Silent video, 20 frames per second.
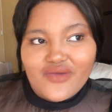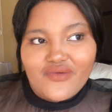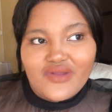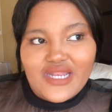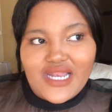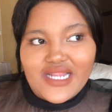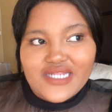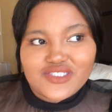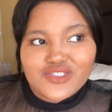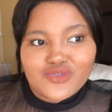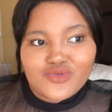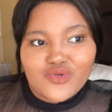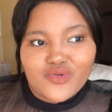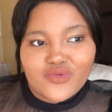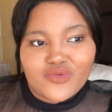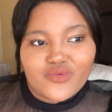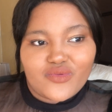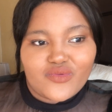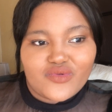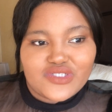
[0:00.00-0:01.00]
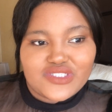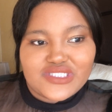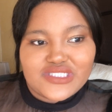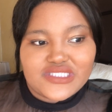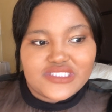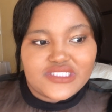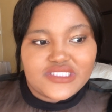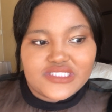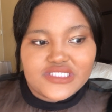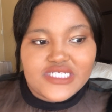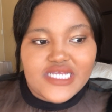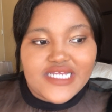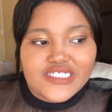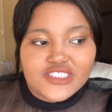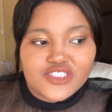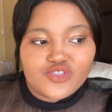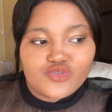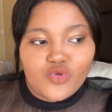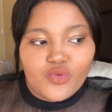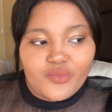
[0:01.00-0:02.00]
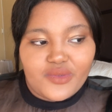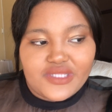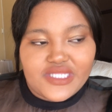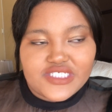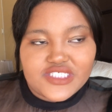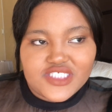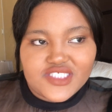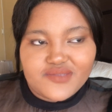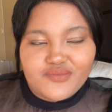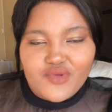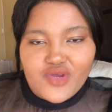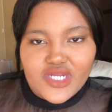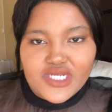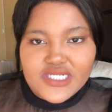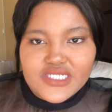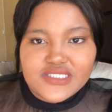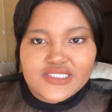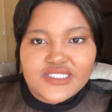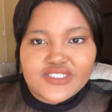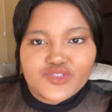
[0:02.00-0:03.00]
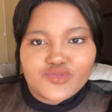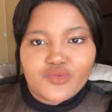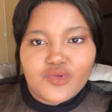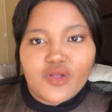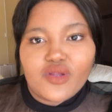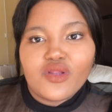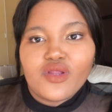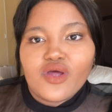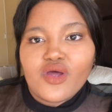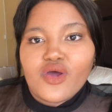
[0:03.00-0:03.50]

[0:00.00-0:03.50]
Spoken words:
When I left her go, she just told me that she's pregnant as well.